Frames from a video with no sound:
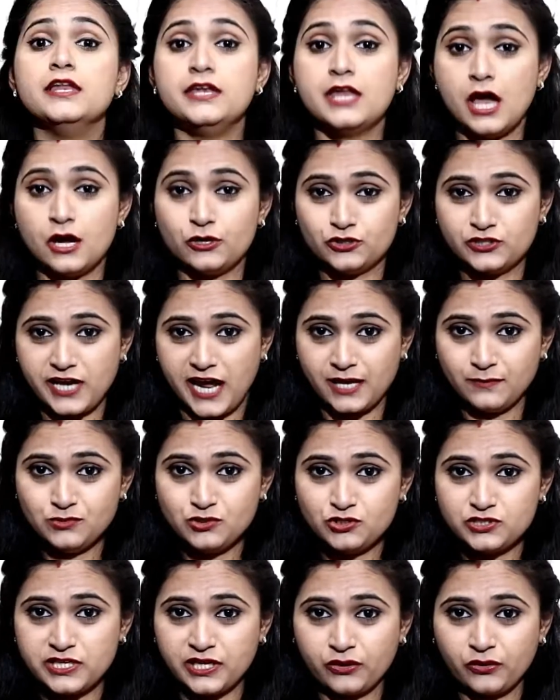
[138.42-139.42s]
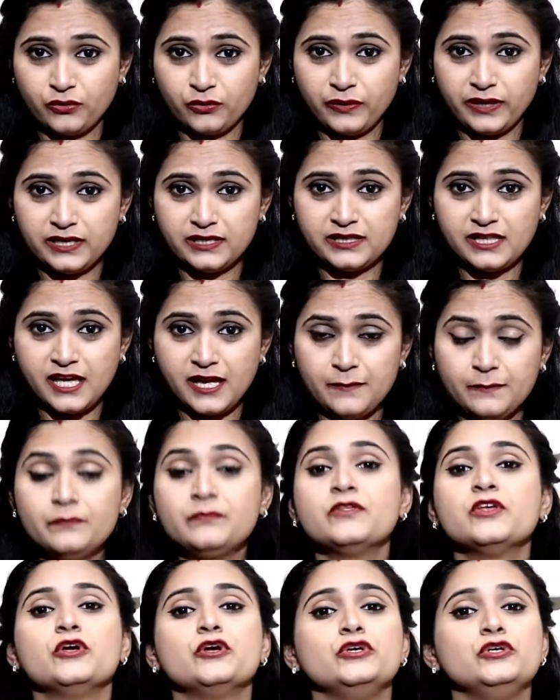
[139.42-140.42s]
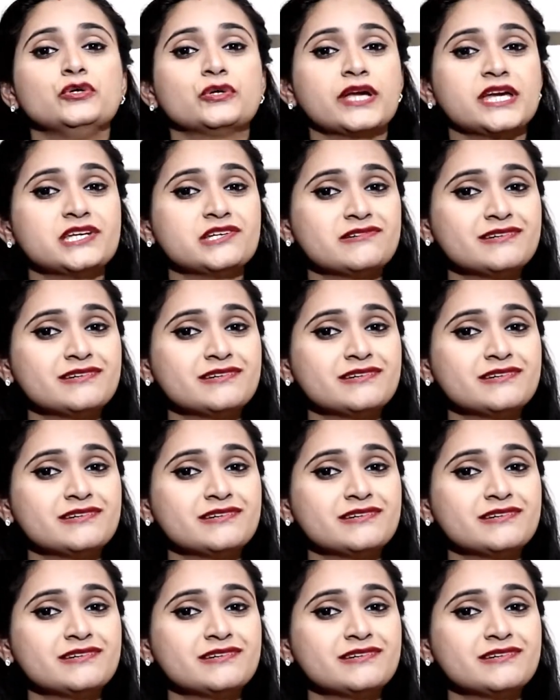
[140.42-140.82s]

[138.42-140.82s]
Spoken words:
Now time to decorate them. You can